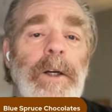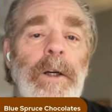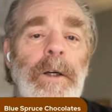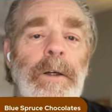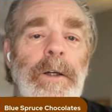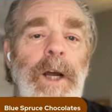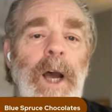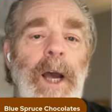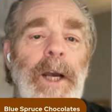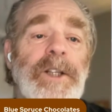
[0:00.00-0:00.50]

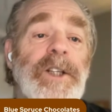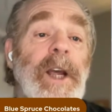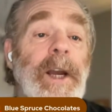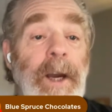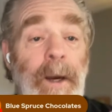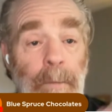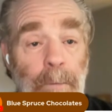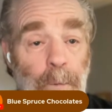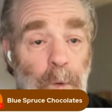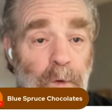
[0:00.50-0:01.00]
dioxide
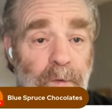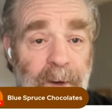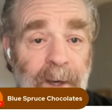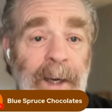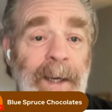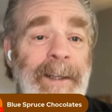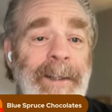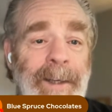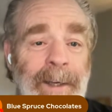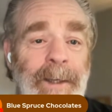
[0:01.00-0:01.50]
and moving
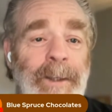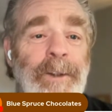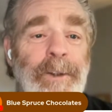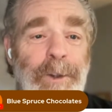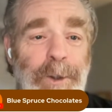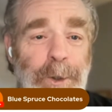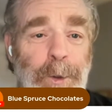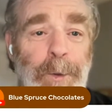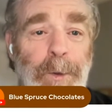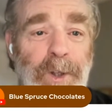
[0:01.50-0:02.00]
it
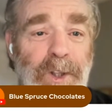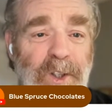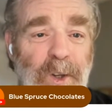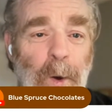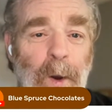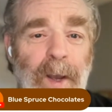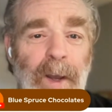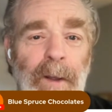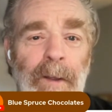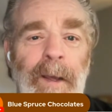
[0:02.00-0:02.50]
into the
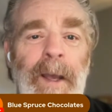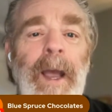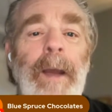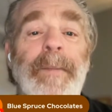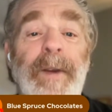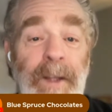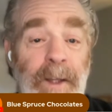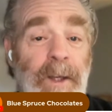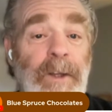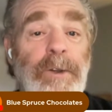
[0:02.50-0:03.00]
soil. I
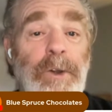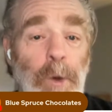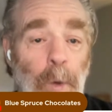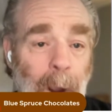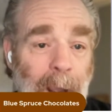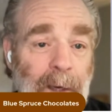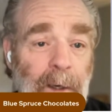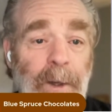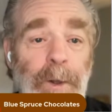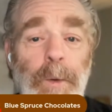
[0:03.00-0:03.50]
mean, either
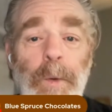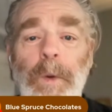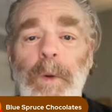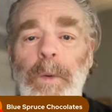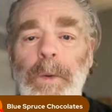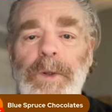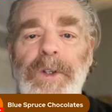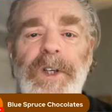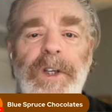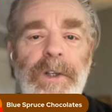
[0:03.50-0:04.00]
directly through the
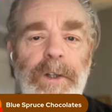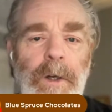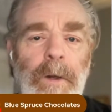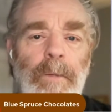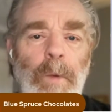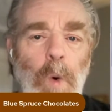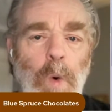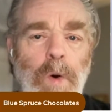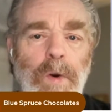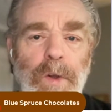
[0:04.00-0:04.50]
root system
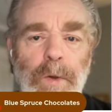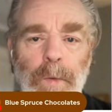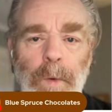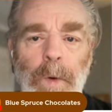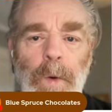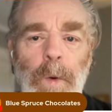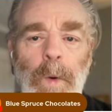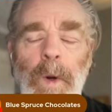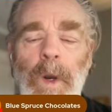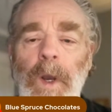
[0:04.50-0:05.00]
or
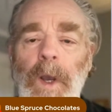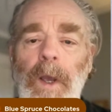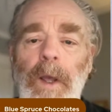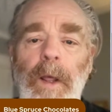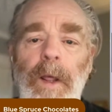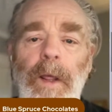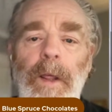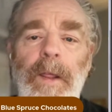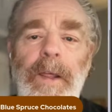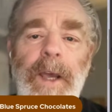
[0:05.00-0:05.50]
through
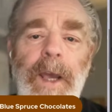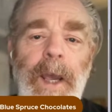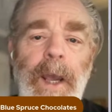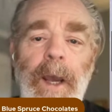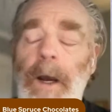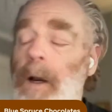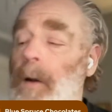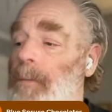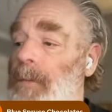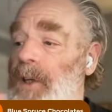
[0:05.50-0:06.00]
the
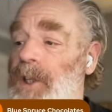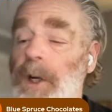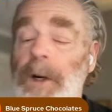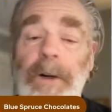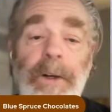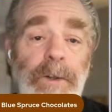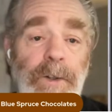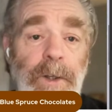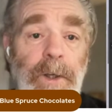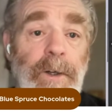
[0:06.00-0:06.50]

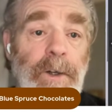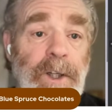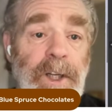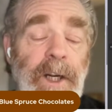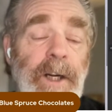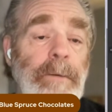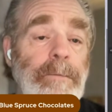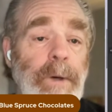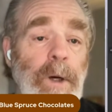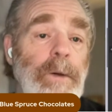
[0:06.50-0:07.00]
materials that are
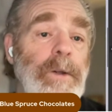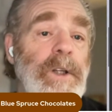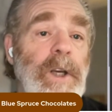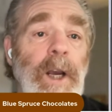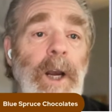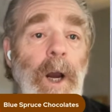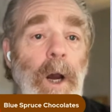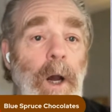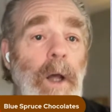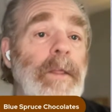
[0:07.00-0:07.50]
decomposing
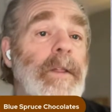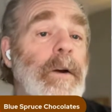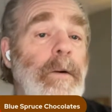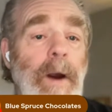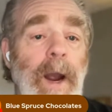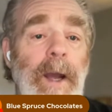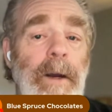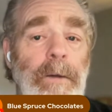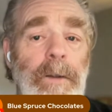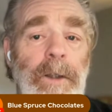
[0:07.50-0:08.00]
on the
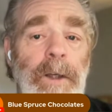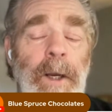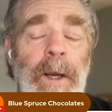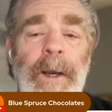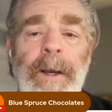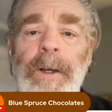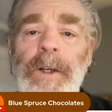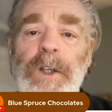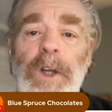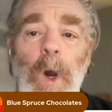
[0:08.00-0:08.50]
ground.
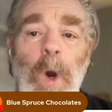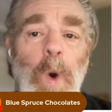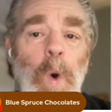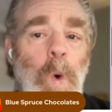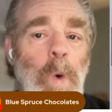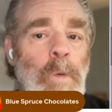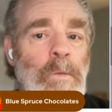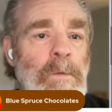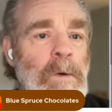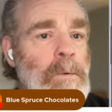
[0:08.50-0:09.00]

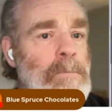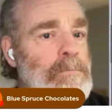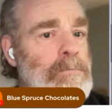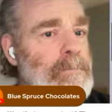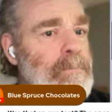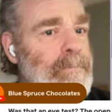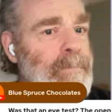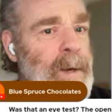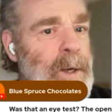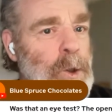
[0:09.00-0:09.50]
So,
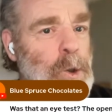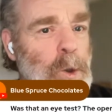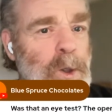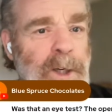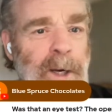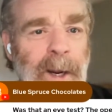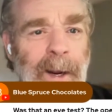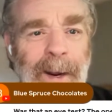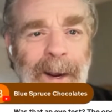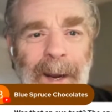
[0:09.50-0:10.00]

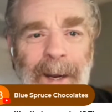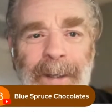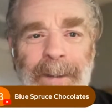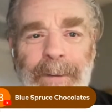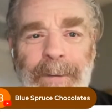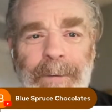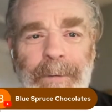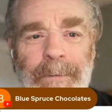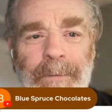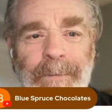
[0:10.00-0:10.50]
interesting kind
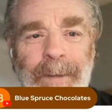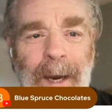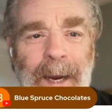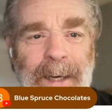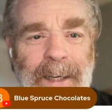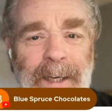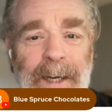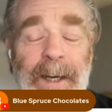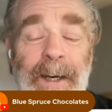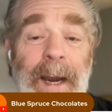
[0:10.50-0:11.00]
of
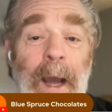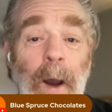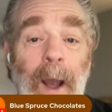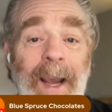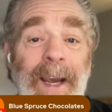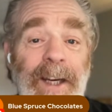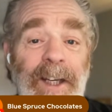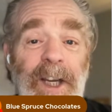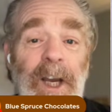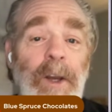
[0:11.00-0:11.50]
idea. Now, I
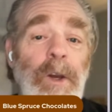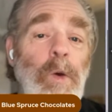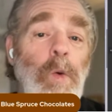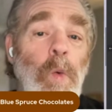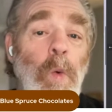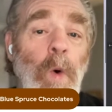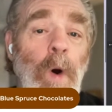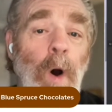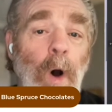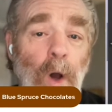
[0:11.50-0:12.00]
can tell
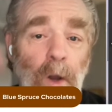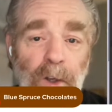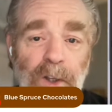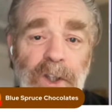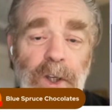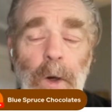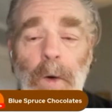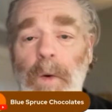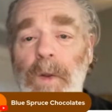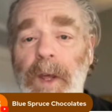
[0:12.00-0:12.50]
you
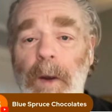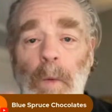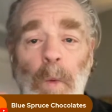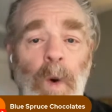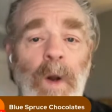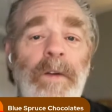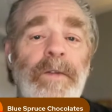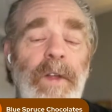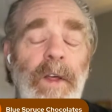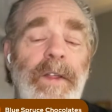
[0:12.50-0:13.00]
also that
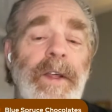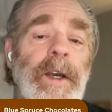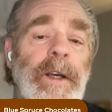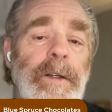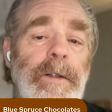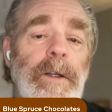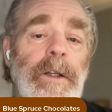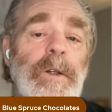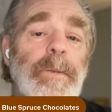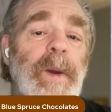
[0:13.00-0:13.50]
one of the
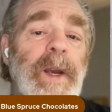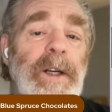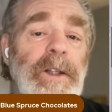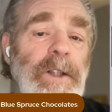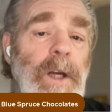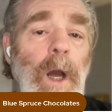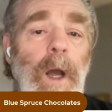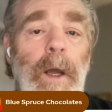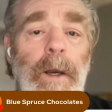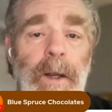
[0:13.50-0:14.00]
things that's being
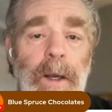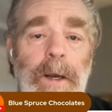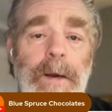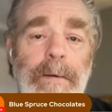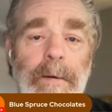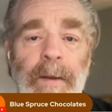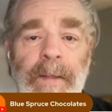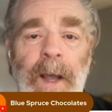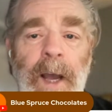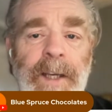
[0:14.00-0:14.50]
done
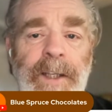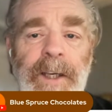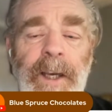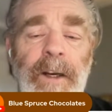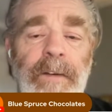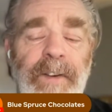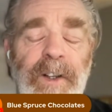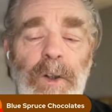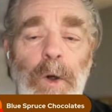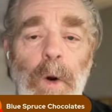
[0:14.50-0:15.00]
here on the
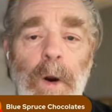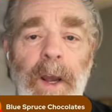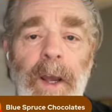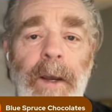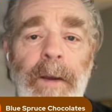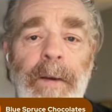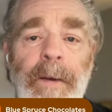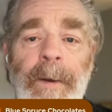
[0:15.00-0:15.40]
Hacienda Victoria